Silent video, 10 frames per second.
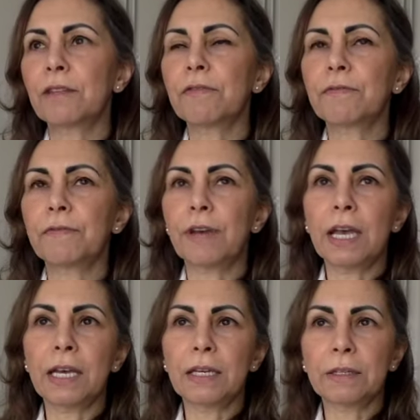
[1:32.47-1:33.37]
of
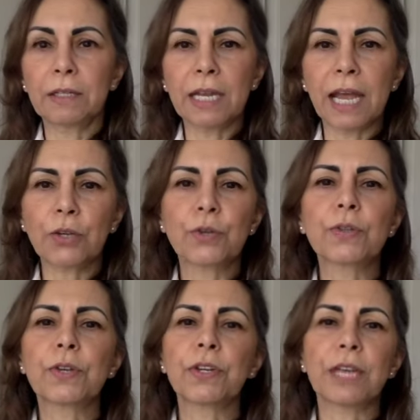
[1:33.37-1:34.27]
the natural
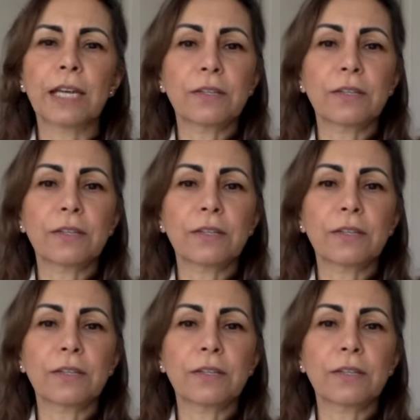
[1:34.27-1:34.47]
zodiac.